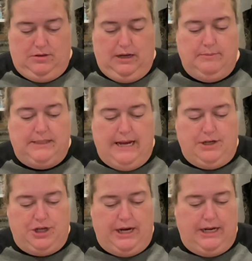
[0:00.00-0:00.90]
I'm saying
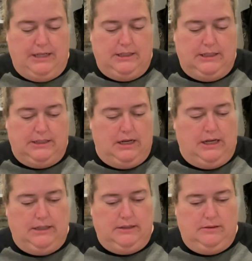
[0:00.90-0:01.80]
Chinese. That's not
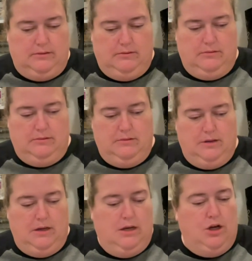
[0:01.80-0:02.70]
nice.
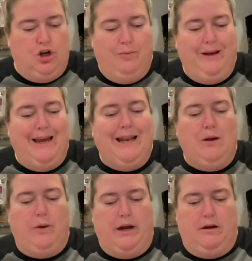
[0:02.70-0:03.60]
Could be
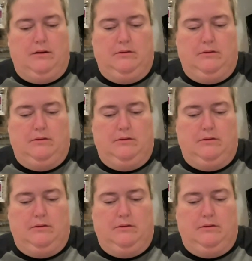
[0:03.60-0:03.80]
anywhere.